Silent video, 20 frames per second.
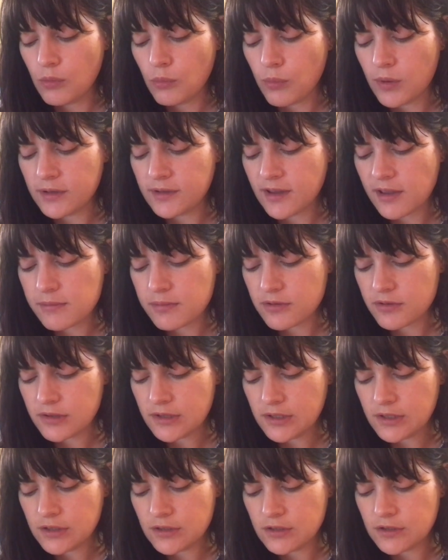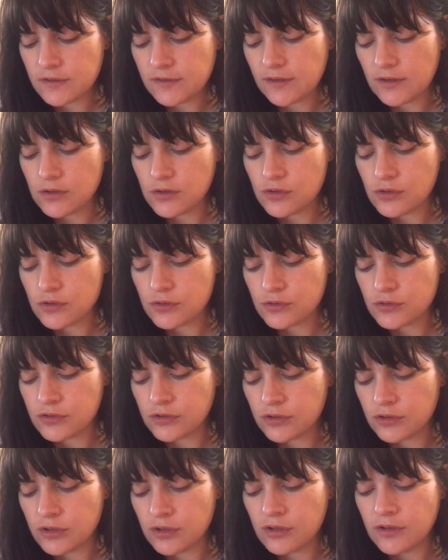what type of things you
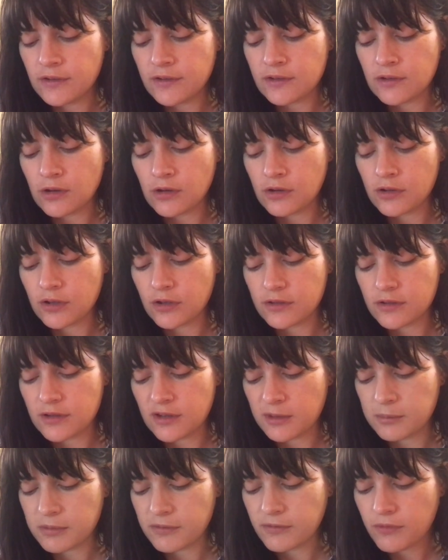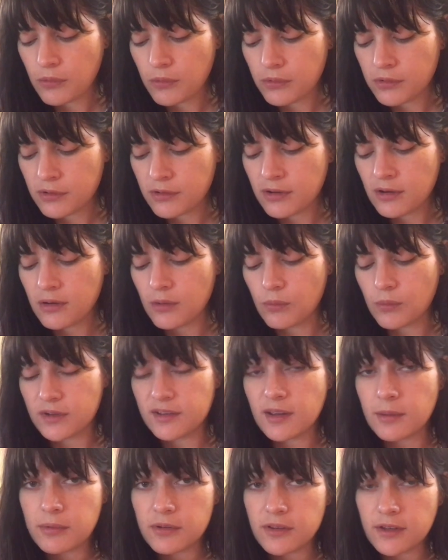should cook the night before, what
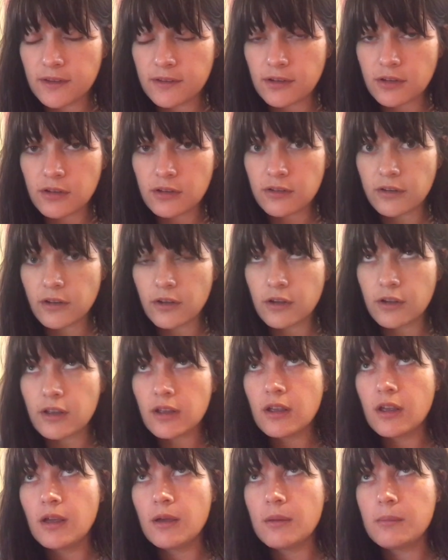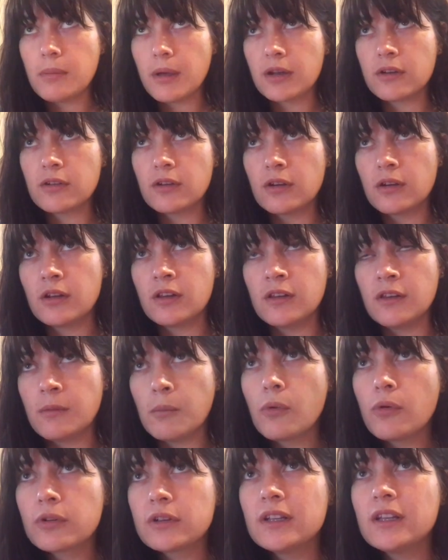type of things are good to cook better in the
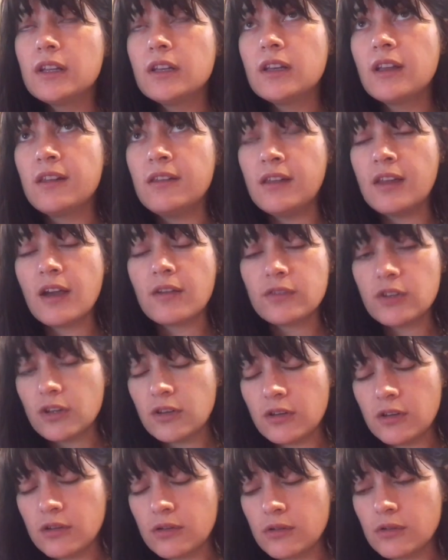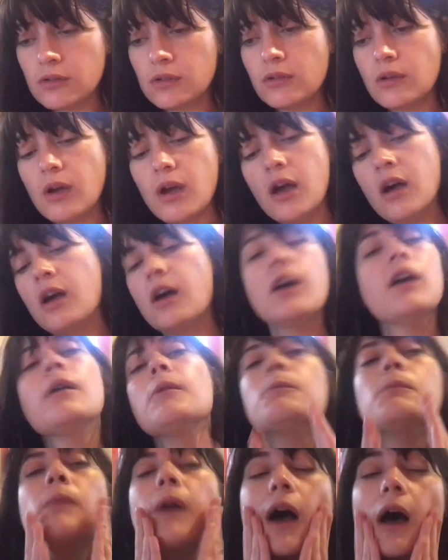morning, in the afternoon,
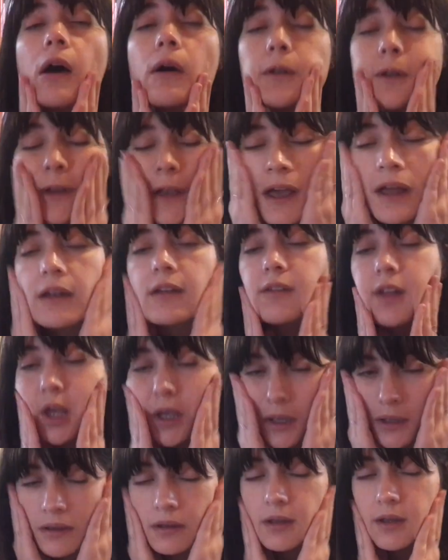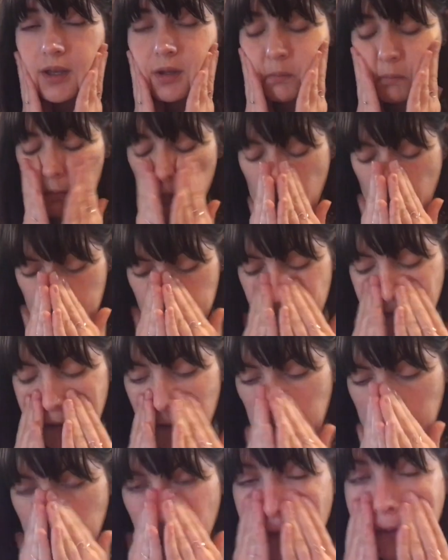how to kind of like prep it.
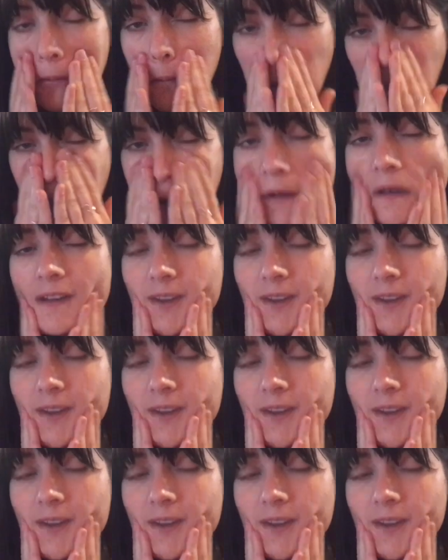Oh, I